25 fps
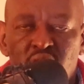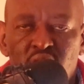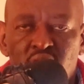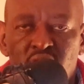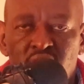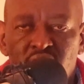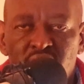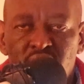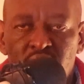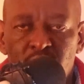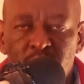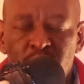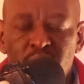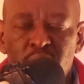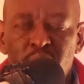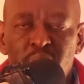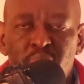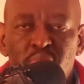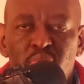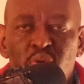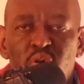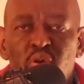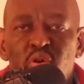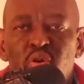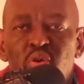of the
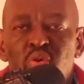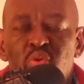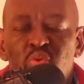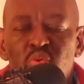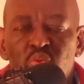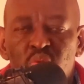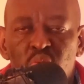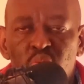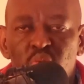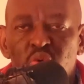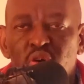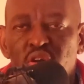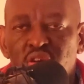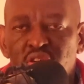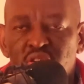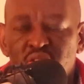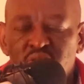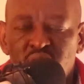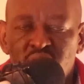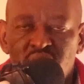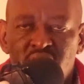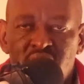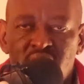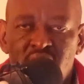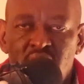people who want
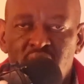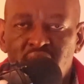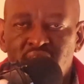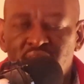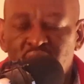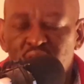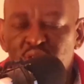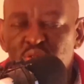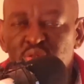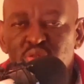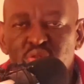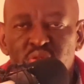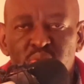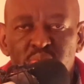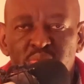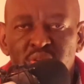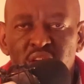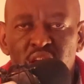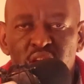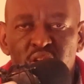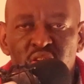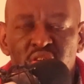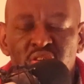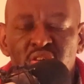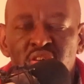to start a YouTube
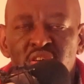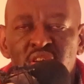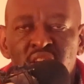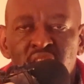channel.